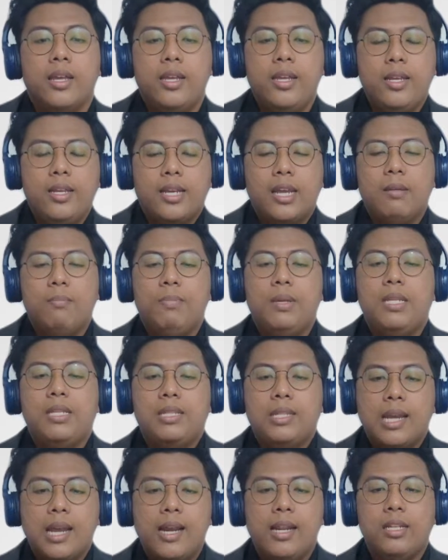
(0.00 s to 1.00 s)
It can be
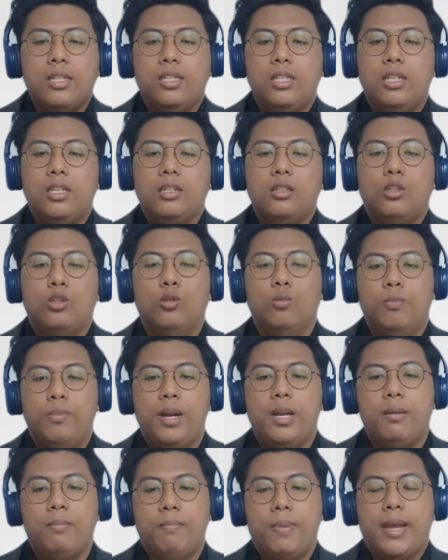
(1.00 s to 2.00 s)
challenging to
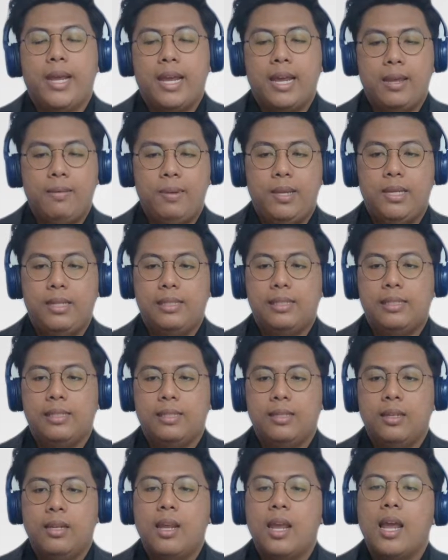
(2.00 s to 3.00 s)
break bad
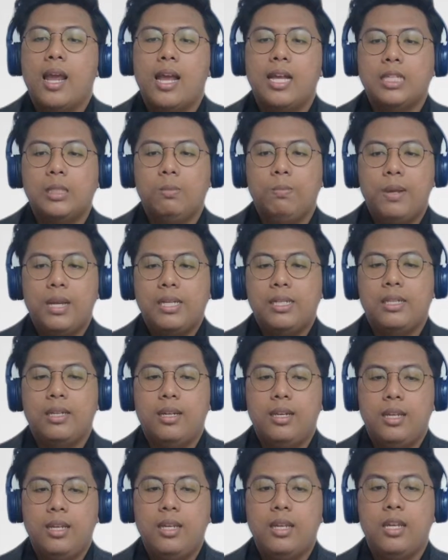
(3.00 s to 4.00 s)
habits,
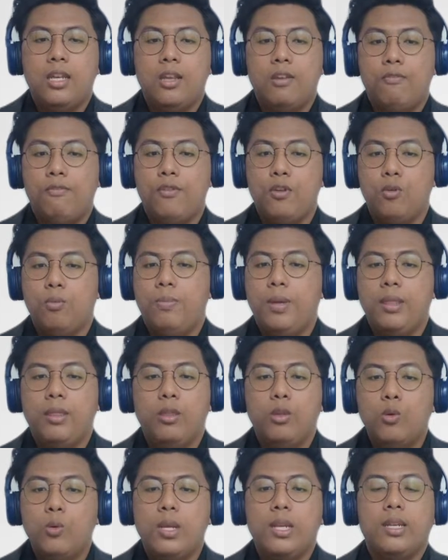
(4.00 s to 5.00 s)
especially if you've
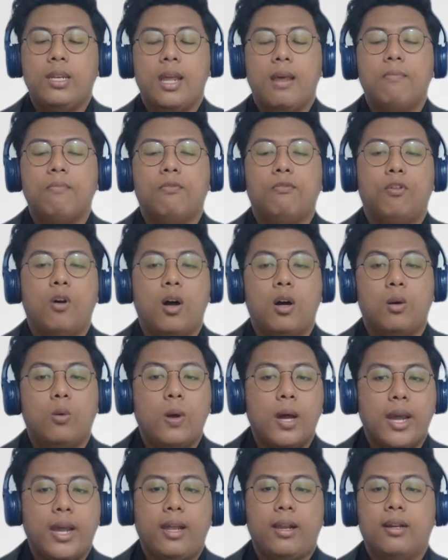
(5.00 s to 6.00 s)
been doing them for a
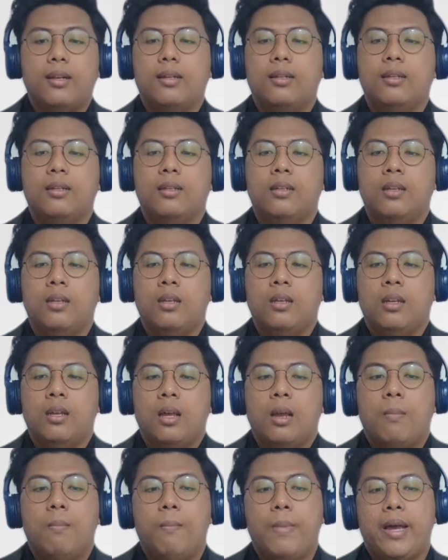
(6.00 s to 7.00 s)
while.
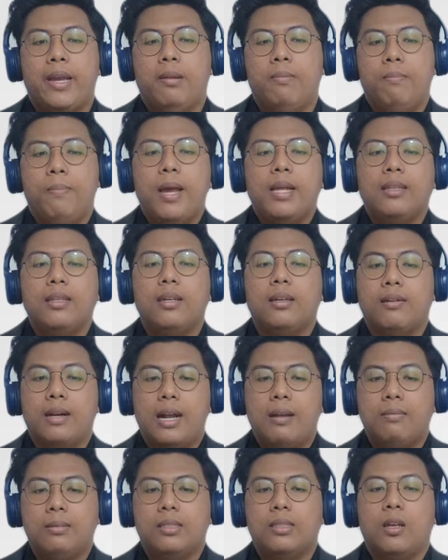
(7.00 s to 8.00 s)
But the better
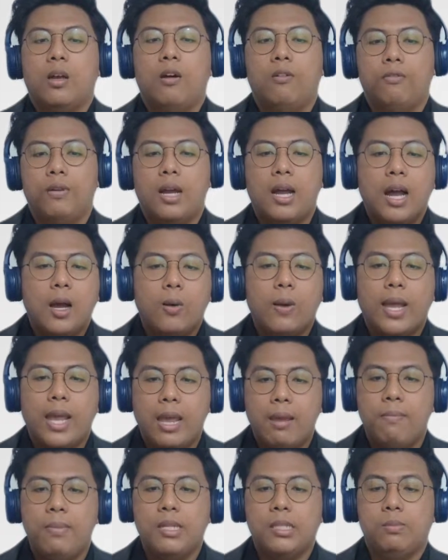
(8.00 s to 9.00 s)
grasp of how
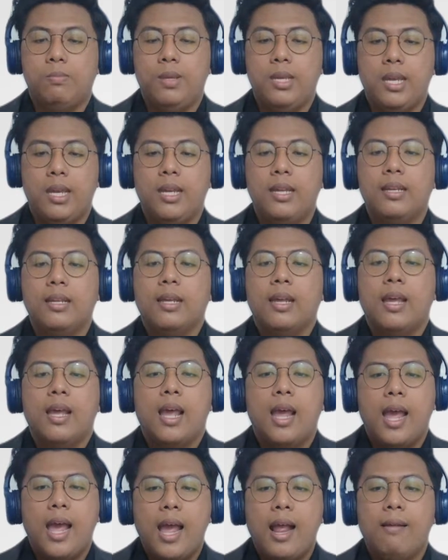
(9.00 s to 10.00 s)
habits begin
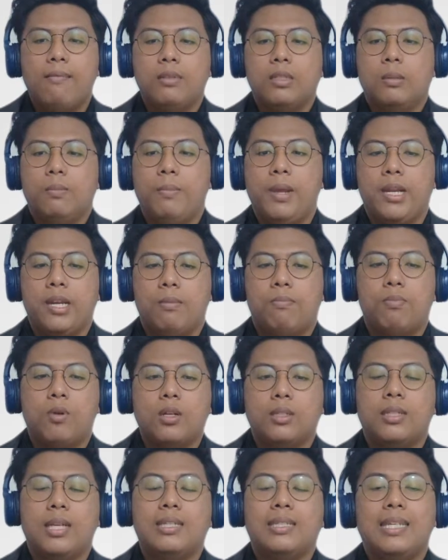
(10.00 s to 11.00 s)
helps make the
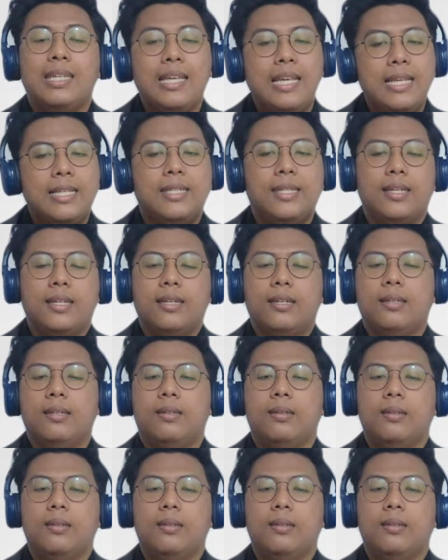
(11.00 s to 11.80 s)
process easier.